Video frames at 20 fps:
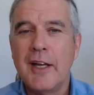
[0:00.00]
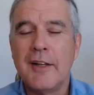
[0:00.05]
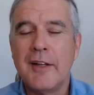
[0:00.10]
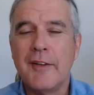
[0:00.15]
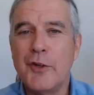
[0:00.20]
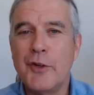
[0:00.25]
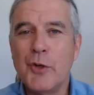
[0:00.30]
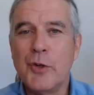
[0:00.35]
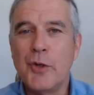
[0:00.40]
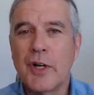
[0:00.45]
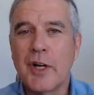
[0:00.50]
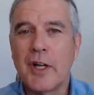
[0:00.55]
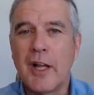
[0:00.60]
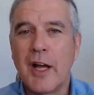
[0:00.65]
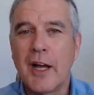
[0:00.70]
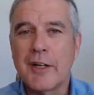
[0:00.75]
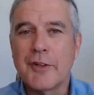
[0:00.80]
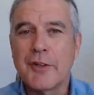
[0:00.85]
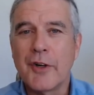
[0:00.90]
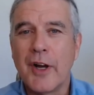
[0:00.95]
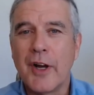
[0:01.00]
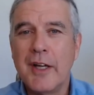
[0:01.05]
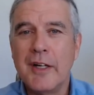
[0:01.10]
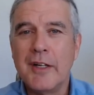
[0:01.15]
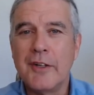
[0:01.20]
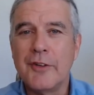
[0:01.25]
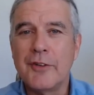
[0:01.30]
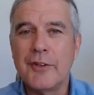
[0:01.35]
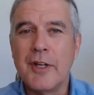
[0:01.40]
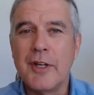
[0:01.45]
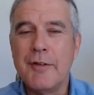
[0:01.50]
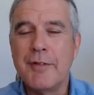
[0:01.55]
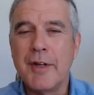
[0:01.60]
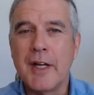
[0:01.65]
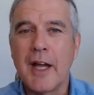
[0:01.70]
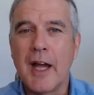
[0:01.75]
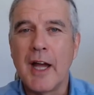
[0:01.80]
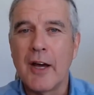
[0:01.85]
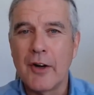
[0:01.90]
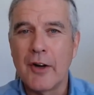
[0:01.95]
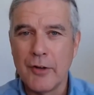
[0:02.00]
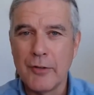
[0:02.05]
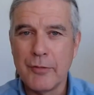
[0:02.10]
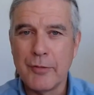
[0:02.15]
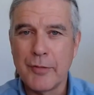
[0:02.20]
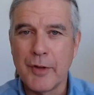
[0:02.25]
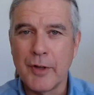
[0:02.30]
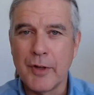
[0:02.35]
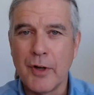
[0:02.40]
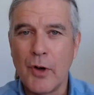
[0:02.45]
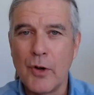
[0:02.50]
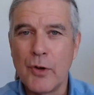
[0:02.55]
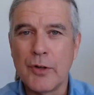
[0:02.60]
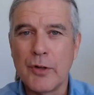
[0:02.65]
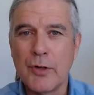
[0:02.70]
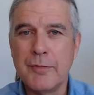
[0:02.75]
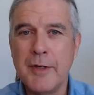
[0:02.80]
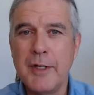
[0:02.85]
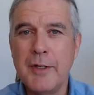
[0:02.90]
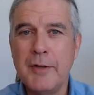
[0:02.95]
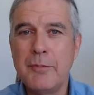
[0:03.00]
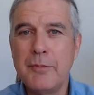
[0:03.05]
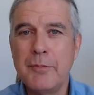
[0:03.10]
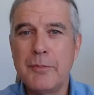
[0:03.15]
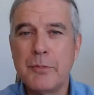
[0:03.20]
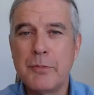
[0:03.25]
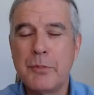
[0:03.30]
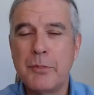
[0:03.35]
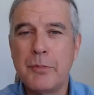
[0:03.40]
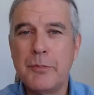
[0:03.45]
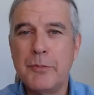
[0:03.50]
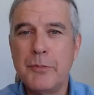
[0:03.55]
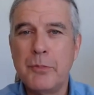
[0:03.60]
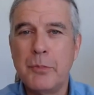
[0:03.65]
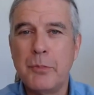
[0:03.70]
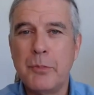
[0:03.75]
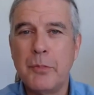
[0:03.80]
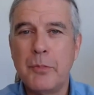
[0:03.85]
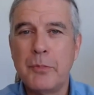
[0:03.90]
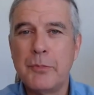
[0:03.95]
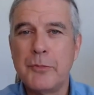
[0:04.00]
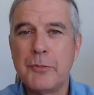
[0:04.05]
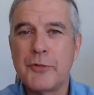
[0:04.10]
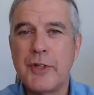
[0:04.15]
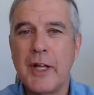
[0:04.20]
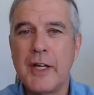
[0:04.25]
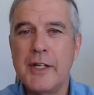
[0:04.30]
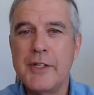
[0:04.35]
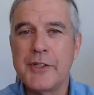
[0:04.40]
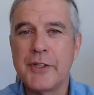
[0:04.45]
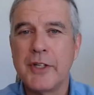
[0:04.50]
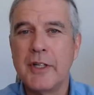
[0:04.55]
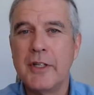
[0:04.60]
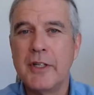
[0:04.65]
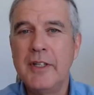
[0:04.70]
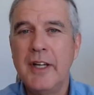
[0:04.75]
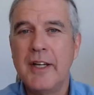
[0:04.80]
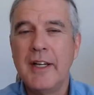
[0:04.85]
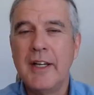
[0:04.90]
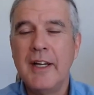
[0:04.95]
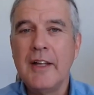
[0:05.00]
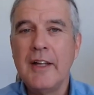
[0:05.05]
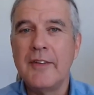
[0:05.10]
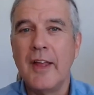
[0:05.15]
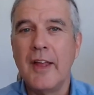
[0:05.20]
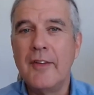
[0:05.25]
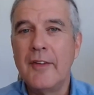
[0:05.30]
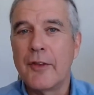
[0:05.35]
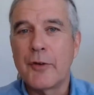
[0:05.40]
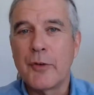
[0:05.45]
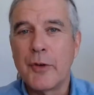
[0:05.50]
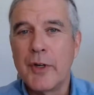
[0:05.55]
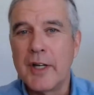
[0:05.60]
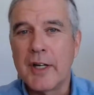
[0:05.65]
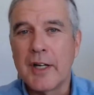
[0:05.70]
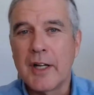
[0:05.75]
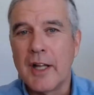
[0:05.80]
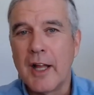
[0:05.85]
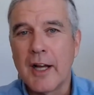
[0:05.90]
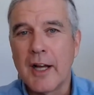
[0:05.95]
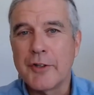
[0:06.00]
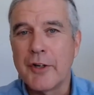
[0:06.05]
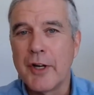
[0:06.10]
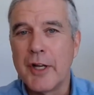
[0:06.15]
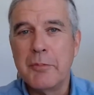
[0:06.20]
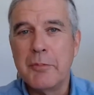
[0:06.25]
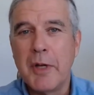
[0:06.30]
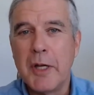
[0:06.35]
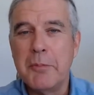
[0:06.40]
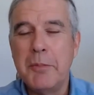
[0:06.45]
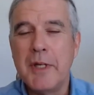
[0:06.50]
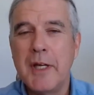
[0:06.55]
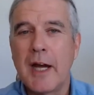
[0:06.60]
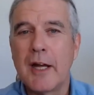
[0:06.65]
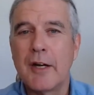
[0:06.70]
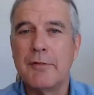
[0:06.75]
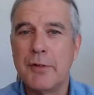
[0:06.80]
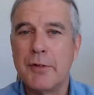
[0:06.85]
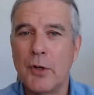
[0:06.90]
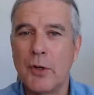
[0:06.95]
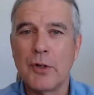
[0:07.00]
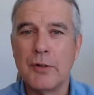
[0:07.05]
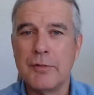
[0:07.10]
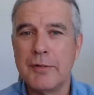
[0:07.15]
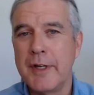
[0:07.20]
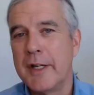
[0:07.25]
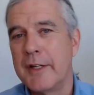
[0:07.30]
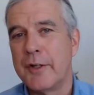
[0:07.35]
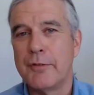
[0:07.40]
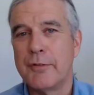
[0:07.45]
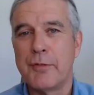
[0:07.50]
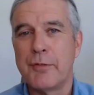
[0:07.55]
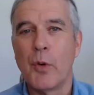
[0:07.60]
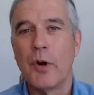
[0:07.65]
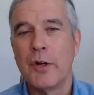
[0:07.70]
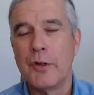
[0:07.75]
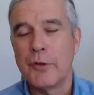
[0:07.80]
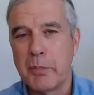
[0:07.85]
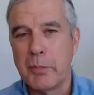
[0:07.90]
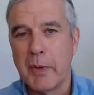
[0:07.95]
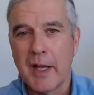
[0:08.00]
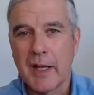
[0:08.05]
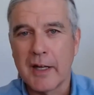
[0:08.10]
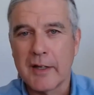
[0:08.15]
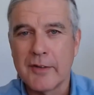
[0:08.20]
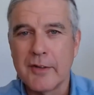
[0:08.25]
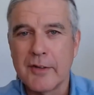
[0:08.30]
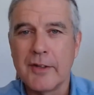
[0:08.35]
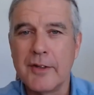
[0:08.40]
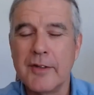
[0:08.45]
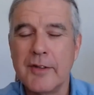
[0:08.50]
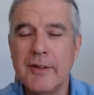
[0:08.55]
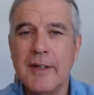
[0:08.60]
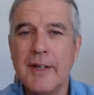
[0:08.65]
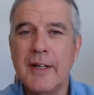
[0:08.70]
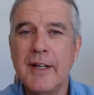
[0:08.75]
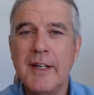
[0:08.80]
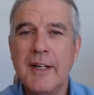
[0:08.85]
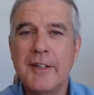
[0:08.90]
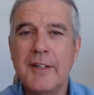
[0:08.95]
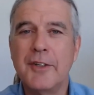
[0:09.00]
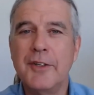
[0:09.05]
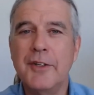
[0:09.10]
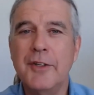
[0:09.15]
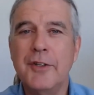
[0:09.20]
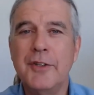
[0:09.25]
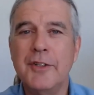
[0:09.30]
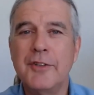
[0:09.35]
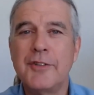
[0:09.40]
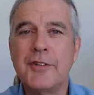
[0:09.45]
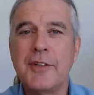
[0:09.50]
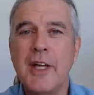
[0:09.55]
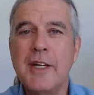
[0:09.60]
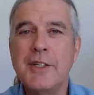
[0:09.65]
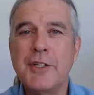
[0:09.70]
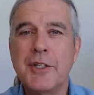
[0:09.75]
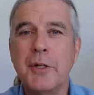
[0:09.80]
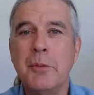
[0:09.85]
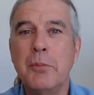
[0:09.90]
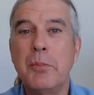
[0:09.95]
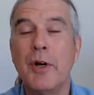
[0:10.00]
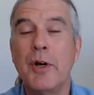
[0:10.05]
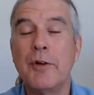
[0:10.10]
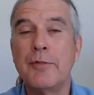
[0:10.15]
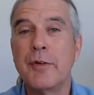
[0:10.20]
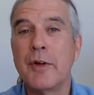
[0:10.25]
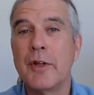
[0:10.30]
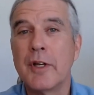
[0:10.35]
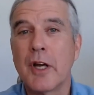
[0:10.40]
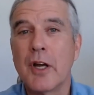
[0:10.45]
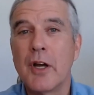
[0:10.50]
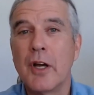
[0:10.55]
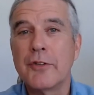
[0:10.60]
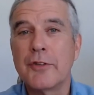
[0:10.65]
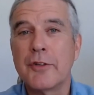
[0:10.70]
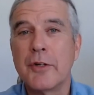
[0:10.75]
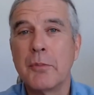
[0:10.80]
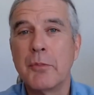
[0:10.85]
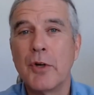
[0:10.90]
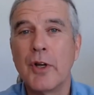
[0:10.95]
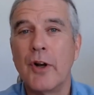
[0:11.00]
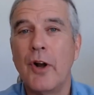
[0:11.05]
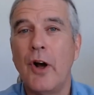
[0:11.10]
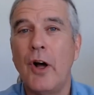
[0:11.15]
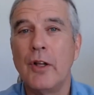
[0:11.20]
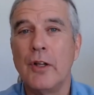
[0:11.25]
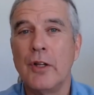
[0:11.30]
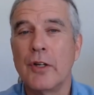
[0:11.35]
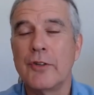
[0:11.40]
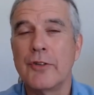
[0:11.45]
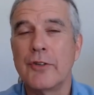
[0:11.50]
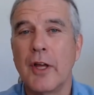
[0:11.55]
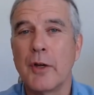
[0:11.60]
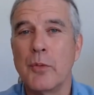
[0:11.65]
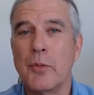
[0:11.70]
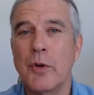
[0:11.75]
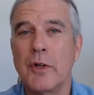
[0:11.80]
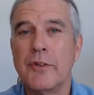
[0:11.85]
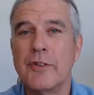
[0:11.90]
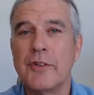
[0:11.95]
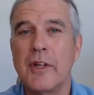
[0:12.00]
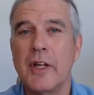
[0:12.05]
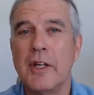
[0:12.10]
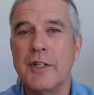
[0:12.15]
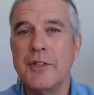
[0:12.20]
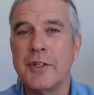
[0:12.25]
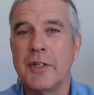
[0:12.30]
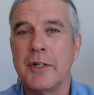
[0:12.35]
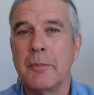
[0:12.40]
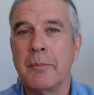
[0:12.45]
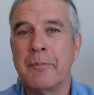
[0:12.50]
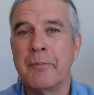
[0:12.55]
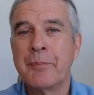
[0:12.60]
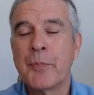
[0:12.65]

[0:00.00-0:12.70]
The two o'clock train is leaving out of the Ogilvie Station. Then the three o'clock train may be out of Ogilvie, and the four is back to to Union Station. But for the customer, it all looks like one station.